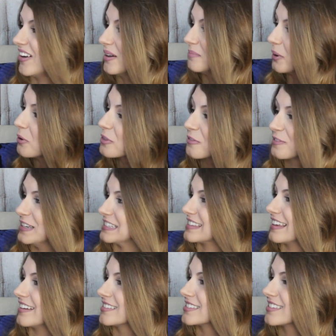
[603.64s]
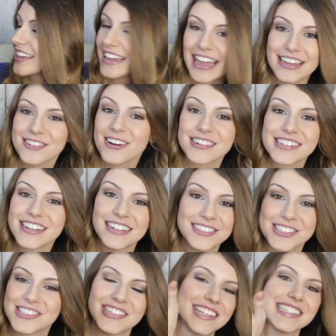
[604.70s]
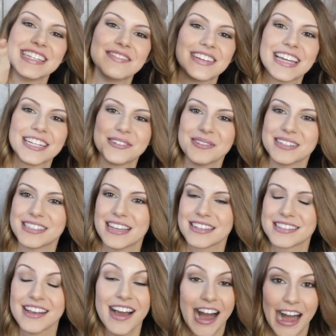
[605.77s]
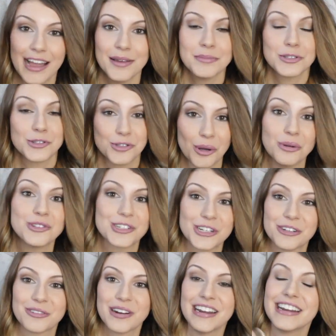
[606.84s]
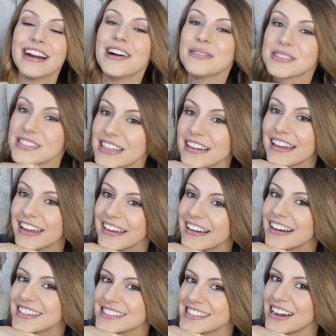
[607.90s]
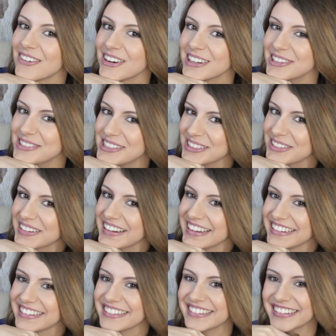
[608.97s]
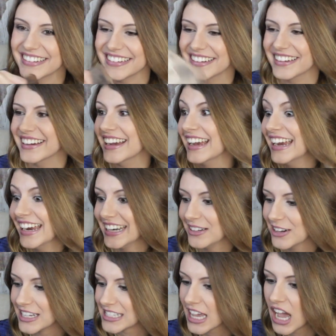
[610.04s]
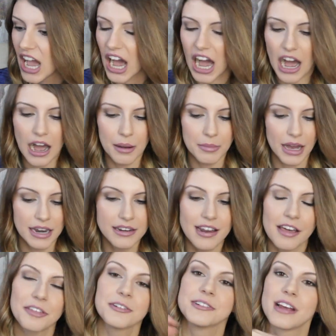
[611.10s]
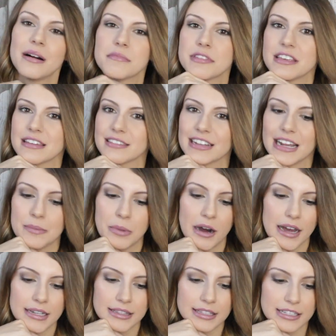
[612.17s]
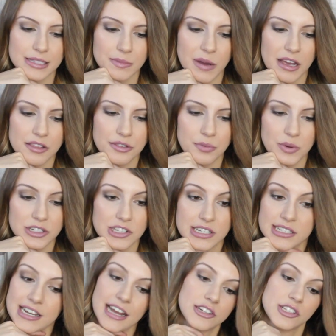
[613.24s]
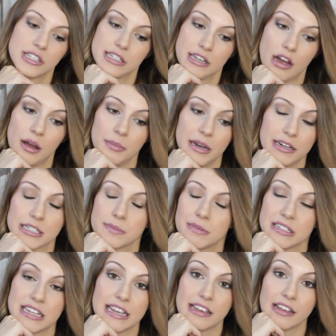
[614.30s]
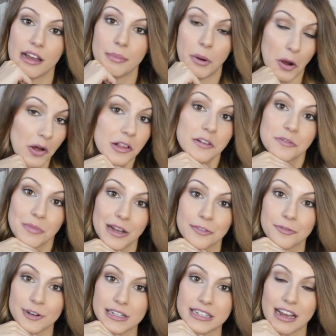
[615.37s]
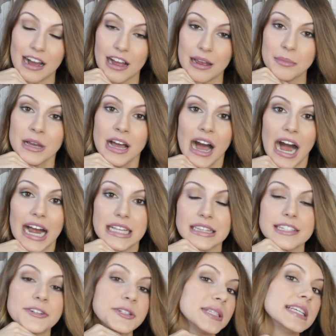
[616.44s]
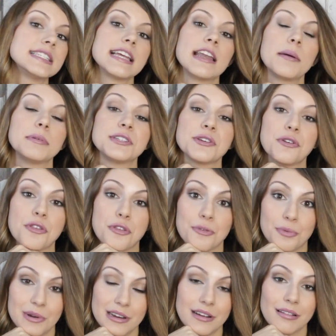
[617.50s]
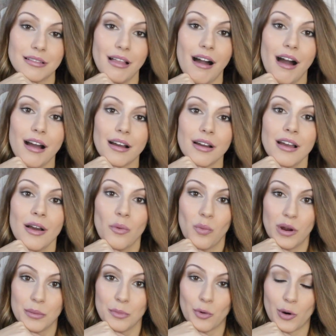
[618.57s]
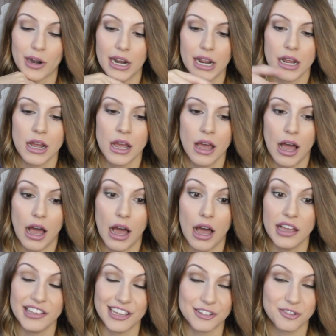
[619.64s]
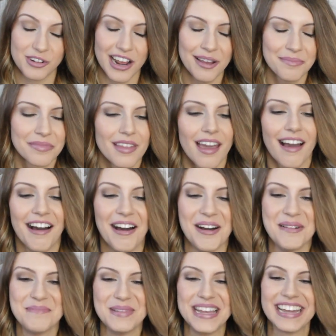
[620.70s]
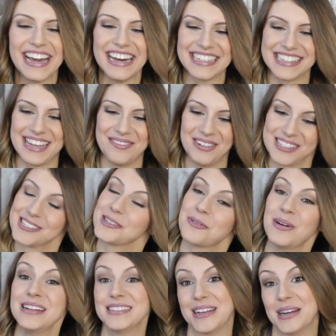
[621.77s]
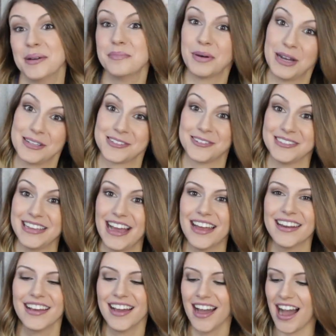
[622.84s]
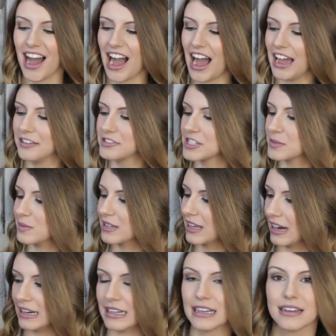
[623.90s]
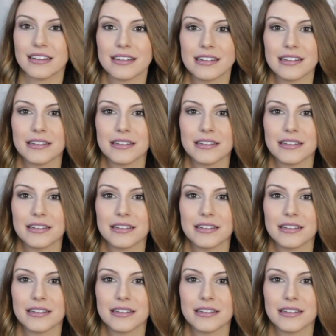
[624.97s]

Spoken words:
On both of these things. Like, Antarctica just doesn't even get to exist. I am so chill right now. I'm just like, hey guys, how are you doing? Anyways, another dumb thing that I bought this month, which isn't actually dumb, and it's been taking up all of my free time. I literally stayed up until 3 o'clock one morning, yesterday, because I wasn't quite done a puzzle yet. I've just been getting